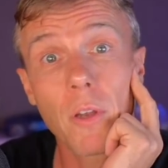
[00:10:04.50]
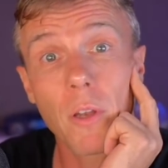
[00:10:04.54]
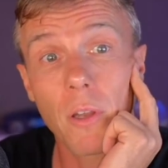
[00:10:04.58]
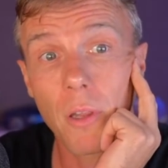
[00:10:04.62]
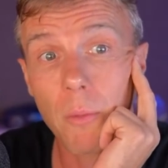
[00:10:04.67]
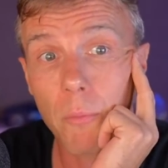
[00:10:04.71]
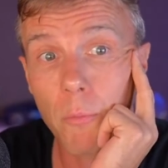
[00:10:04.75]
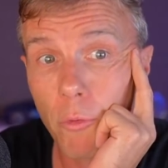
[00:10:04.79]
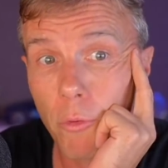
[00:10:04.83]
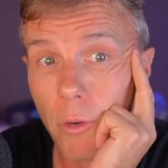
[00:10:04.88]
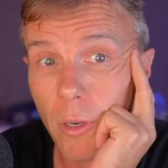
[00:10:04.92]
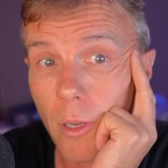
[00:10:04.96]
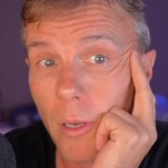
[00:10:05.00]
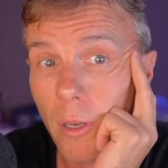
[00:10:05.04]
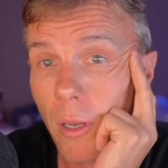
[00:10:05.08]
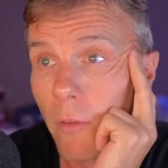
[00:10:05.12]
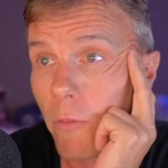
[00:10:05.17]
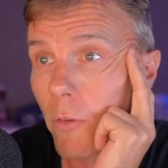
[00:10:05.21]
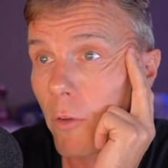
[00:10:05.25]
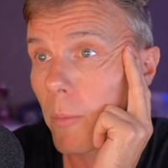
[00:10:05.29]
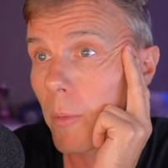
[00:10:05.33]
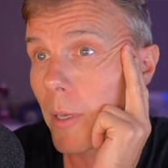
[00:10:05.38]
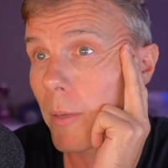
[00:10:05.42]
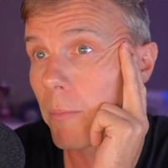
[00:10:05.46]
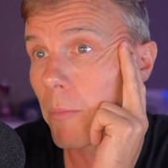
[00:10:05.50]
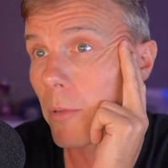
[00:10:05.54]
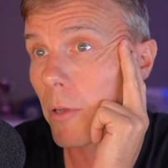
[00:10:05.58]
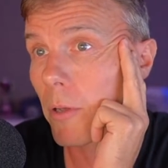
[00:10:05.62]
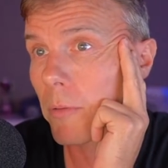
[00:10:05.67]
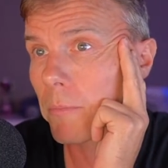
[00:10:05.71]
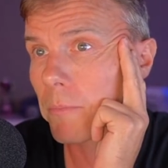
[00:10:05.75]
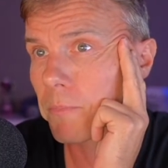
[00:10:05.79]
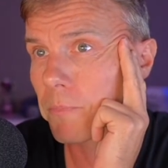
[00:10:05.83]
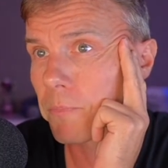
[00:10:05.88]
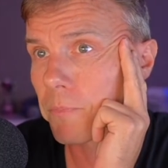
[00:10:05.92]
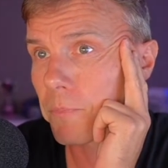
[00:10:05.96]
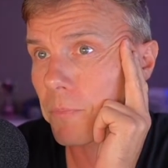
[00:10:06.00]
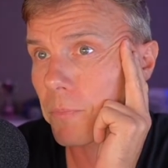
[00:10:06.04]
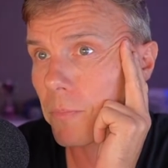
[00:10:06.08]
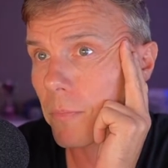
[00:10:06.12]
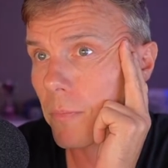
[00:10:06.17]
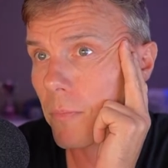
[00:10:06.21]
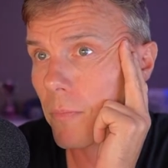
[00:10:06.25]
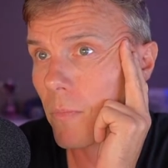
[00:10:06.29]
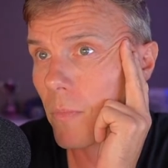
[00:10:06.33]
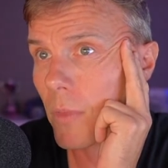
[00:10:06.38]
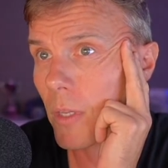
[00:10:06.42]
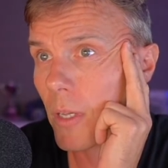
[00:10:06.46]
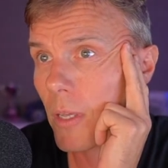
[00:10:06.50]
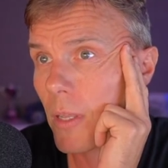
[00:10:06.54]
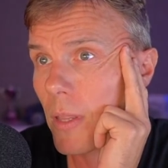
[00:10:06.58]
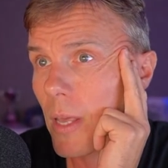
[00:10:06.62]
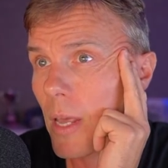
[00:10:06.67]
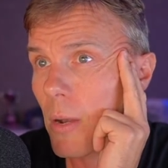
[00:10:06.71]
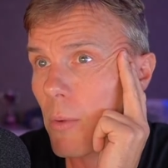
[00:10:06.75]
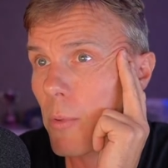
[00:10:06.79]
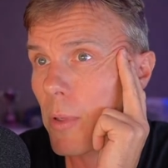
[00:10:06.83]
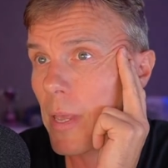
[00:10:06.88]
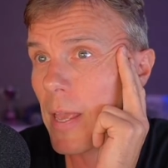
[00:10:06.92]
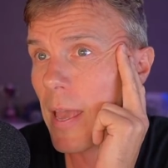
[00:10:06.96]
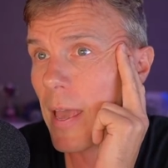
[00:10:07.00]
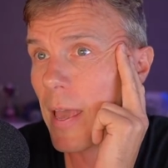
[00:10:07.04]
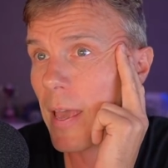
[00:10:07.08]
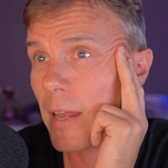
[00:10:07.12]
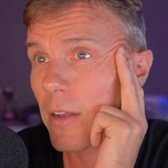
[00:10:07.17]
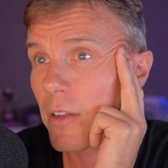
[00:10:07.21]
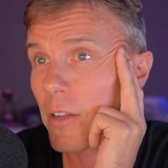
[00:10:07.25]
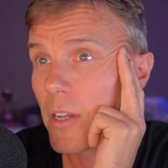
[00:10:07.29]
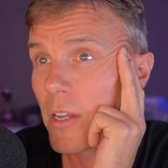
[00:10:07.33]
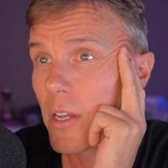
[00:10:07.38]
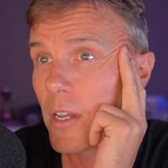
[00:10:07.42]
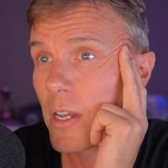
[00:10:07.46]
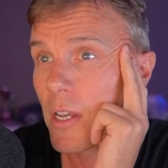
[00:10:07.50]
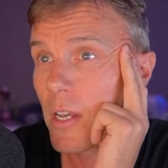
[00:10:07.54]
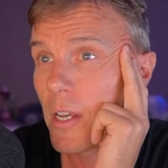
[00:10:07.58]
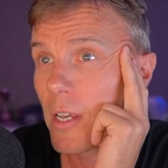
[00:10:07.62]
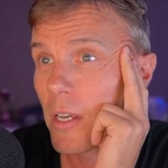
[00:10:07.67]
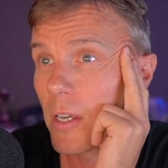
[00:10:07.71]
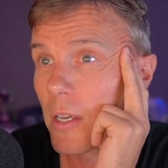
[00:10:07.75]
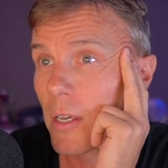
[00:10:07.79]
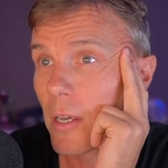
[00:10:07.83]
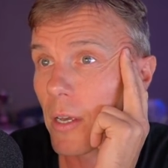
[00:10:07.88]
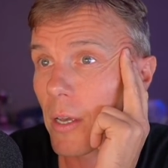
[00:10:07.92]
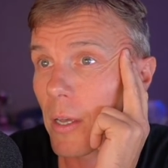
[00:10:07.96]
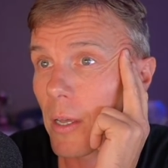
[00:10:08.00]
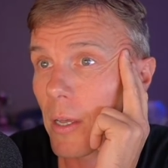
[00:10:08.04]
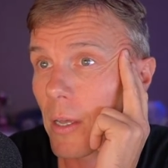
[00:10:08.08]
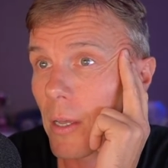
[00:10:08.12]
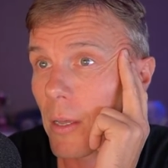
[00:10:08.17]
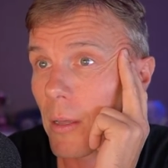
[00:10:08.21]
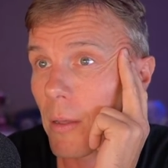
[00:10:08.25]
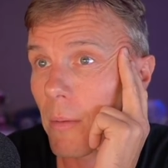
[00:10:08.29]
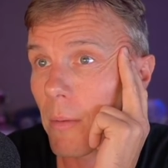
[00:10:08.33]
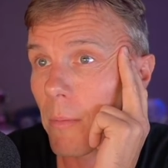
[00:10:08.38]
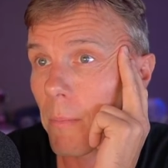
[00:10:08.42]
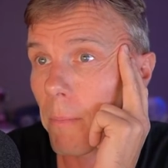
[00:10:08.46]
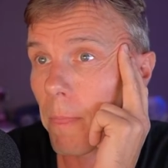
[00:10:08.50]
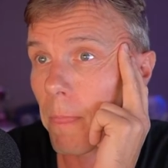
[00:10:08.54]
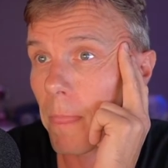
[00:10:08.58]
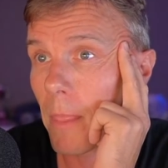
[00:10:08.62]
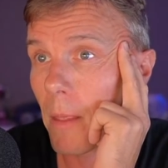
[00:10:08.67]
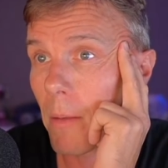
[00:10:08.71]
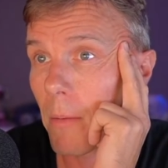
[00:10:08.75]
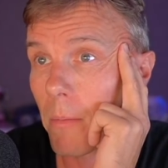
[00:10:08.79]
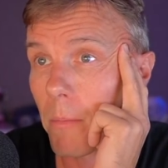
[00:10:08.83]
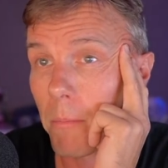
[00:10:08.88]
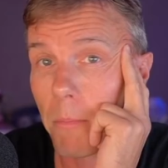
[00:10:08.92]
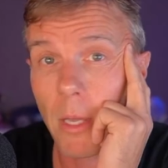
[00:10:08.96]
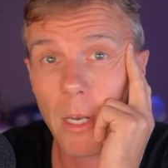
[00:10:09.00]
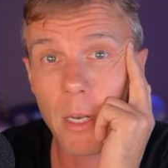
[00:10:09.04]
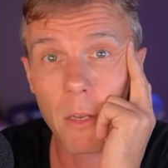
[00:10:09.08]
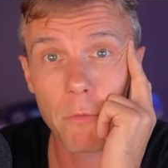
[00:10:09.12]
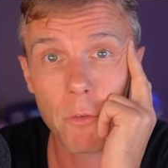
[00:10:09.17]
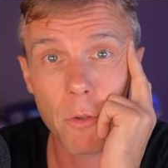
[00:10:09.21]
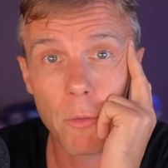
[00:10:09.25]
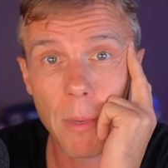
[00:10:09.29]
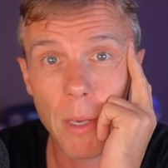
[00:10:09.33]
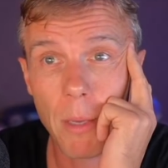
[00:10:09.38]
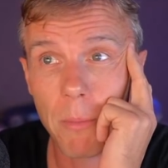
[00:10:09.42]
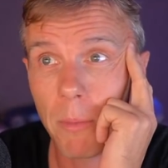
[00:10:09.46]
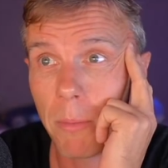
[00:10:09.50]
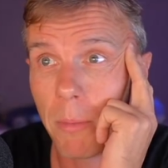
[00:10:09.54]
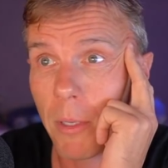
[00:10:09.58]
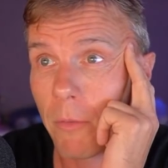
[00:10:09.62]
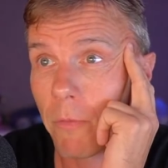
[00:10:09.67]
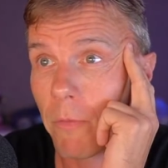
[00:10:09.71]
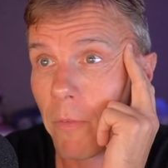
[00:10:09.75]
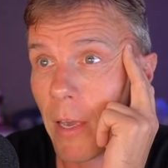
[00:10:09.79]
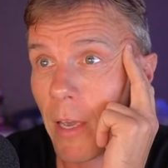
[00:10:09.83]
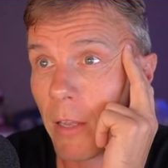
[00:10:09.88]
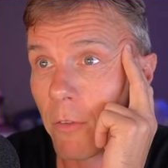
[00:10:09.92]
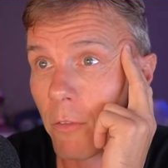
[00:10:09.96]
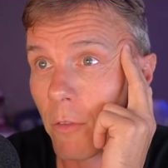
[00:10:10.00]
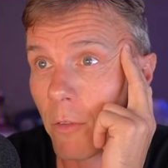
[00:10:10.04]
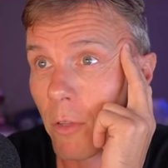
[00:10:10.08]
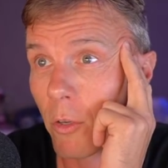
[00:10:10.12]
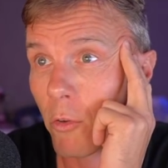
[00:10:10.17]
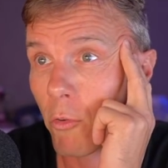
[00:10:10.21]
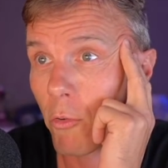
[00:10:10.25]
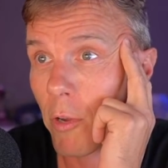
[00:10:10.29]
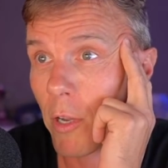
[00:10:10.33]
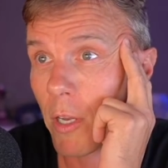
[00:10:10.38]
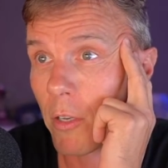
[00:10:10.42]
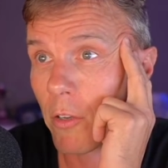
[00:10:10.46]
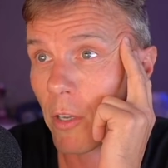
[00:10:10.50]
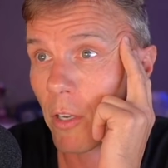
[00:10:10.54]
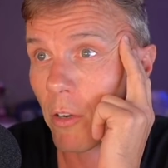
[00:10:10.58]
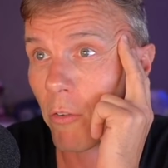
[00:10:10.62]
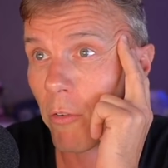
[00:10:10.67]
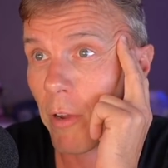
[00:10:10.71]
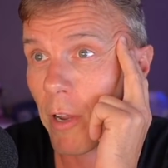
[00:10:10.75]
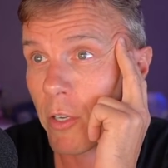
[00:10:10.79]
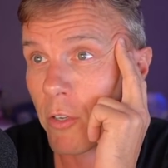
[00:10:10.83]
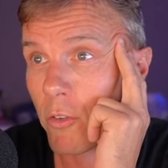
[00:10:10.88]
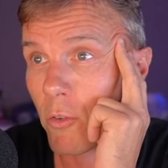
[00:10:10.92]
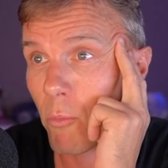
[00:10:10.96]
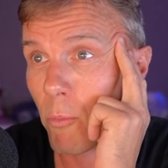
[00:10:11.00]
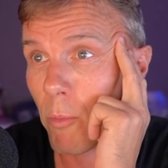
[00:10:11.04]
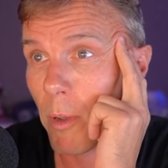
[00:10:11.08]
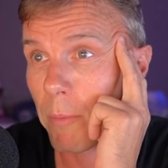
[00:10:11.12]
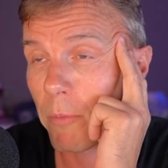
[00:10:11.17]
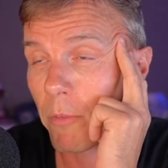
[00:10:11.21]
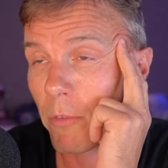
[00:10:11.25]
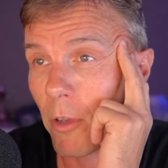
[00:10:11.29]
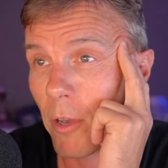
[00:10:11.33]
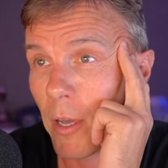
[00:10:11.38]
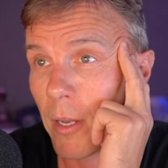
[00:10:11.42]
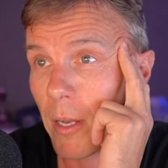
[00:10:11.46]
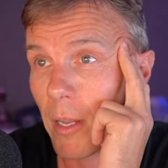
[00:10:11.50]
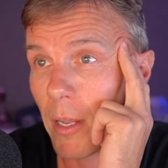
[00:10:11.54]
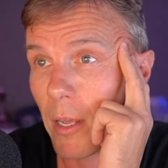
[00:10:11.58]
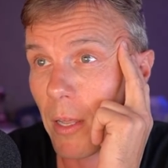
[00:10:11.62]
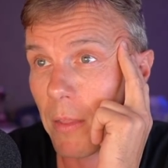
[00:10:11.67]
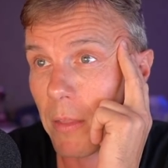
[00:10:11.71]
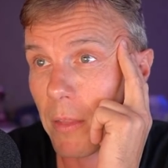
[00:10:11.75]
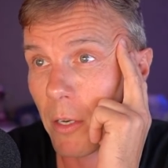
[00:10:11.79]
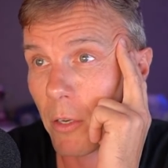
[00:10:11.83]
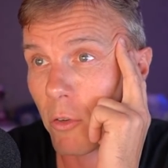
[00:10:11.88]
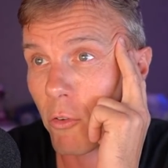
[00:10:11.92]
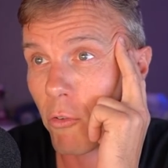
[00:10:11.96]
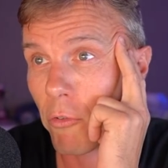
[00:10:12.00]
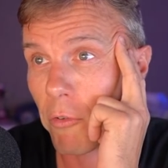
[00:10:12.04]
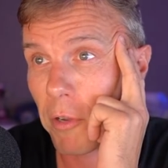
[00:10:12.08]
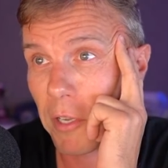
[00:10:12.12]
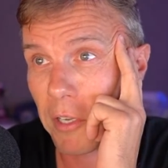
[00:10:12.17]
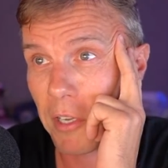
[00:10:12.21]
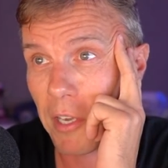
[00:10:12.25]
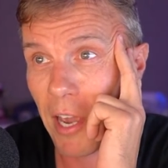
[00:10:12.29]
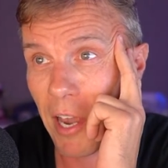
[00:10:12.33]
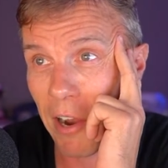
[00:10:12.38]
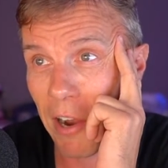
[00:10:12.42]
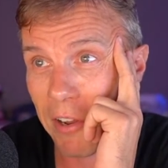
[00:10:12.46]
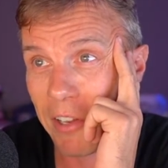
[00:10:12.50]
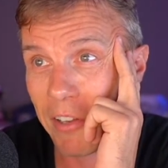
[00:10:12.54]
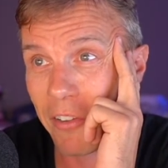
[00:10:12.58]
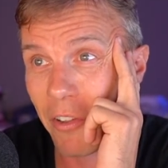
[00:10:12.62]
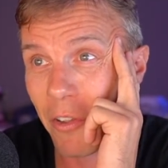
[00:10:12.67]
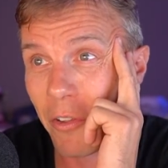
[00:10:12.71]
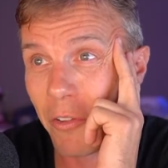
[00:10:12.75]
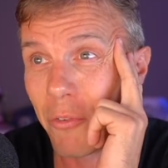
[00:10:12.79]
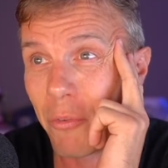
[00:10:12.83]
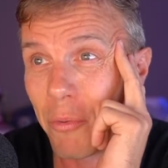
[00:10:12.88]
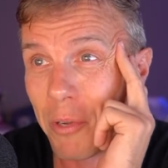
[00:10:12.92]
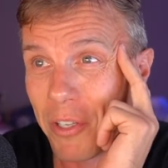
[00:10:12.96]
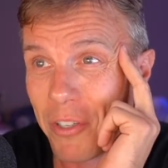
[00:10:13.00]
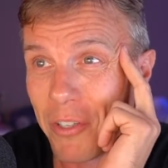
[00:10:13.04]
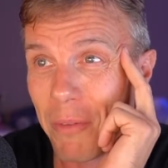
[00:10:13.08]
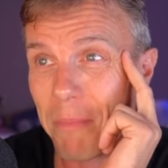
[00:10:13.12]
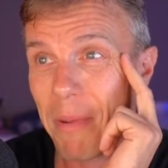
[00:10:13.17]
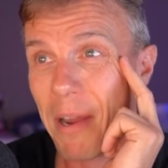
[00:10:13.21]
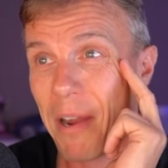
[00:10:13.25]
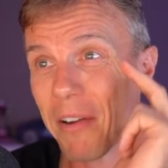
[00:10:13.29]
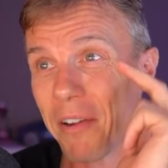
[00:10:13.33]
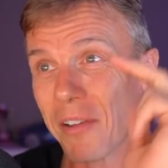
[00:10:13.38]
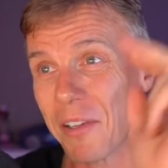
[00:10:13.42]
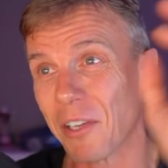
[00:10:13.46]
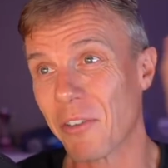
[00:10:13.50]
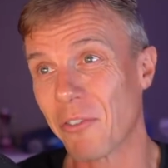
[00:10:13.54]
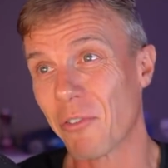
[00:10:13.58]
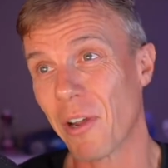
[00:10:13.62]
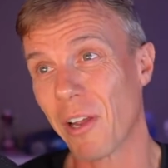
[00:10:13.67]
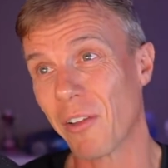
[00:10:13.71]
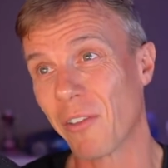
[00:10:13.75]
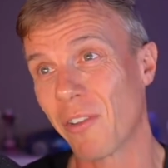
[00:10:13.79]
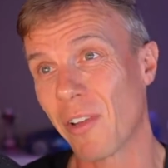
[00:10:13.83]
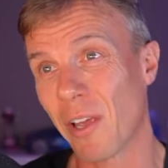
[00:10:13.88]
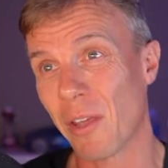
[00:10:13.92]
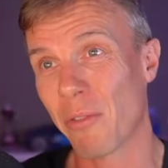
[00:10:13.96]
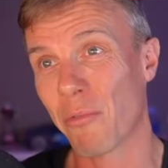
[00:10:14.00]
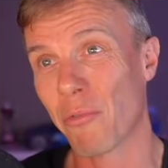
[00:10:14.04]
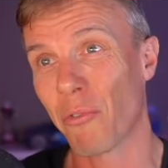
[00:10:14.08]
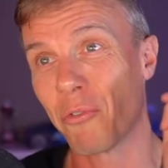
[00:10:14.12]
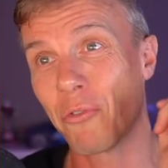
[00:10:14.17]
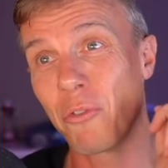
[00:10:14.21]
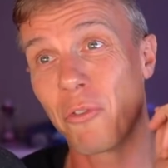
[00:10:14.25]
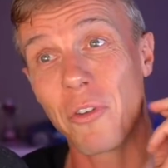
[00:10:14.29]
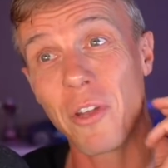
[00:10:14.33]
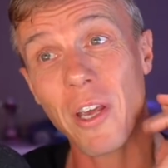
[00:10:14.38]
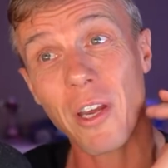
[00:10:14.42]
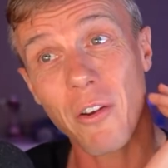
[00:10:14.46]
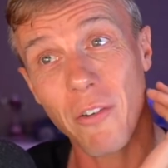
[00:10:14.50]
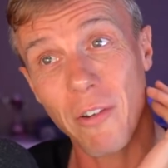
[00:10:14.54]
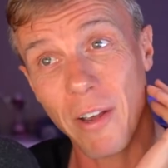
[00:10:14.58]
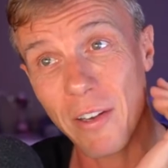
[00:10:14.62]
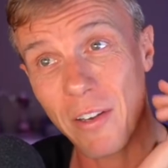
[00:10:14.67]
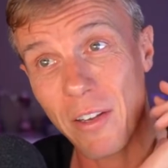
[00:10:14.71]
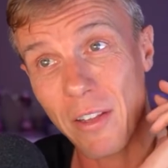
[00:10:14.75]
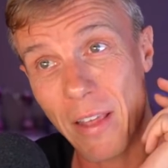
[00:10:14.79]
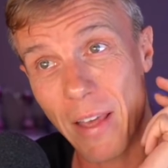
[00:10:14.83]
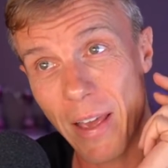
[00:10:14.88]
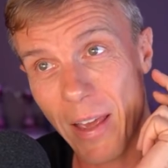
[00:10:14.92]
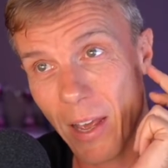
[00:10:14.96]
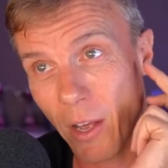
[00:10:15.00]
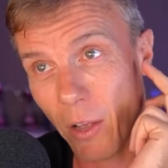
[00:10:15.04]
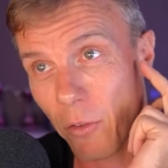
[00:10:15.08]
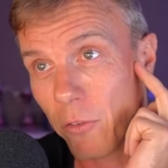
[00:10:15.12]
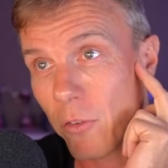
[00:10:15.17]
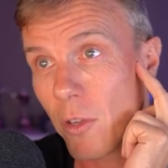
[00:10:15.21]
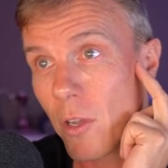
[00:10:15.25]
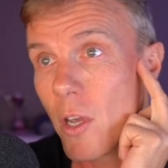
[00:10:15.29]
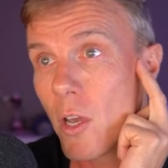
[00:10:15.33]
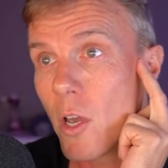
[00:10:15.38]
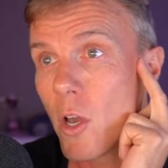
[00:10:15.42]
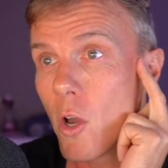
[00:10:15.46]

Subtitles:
of them already in Have I Been Pwned. Then we had, many of you may be big fans of the Korean decoration website, and then Korean characters, which apparently translate through to decorating the house.